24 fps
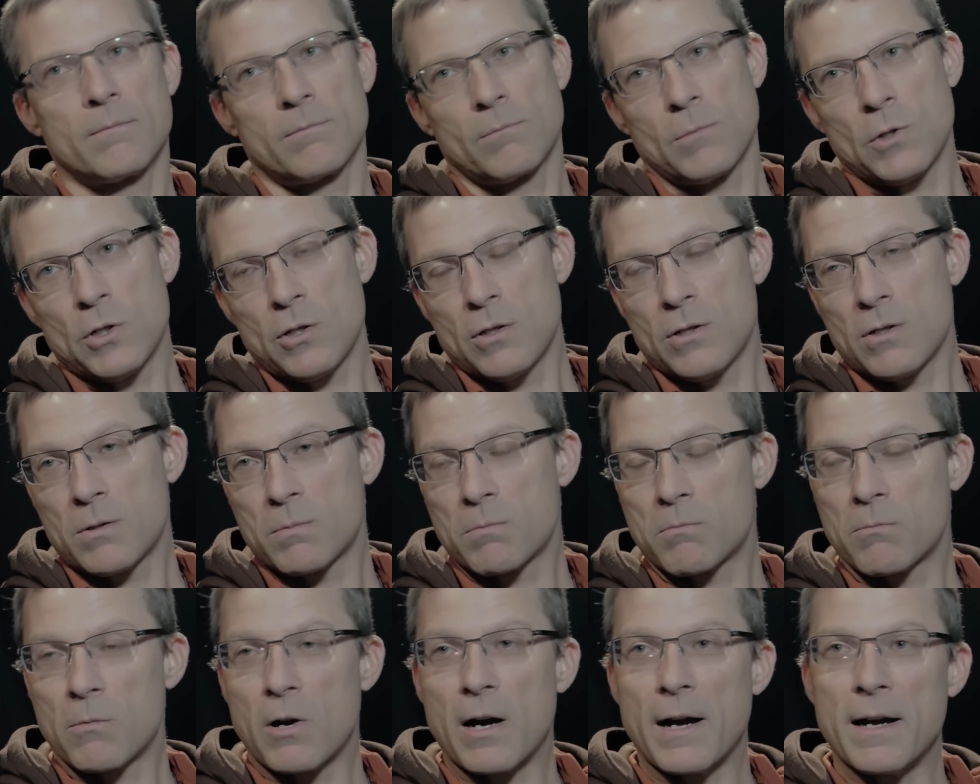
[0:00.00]
which is
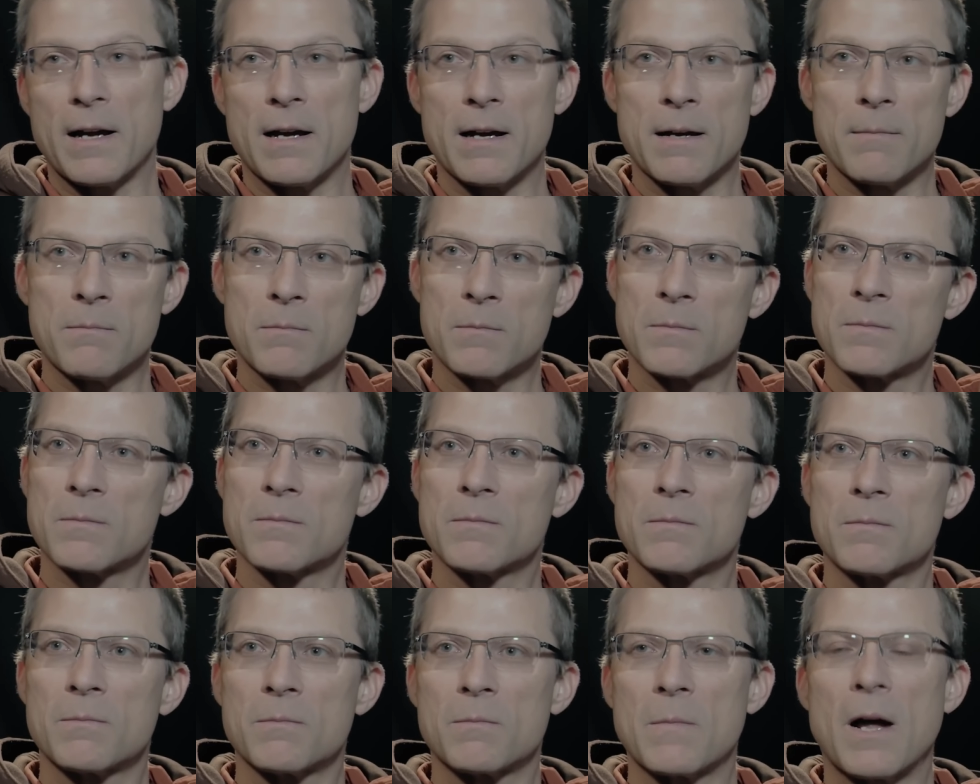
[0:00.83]
why I'm
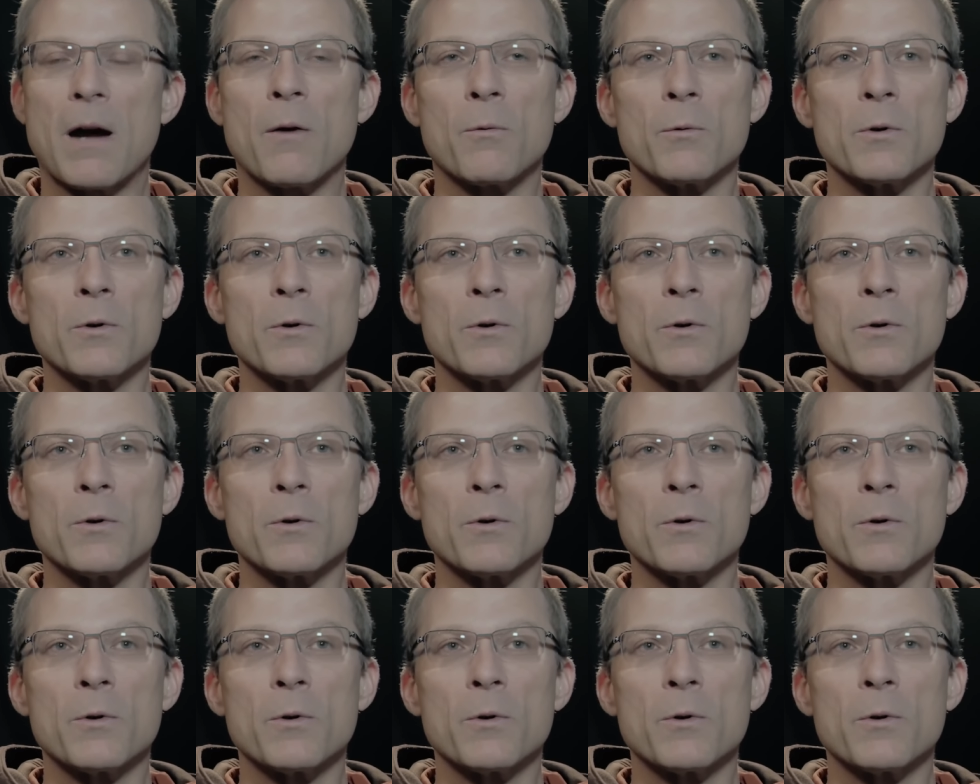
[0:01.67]
not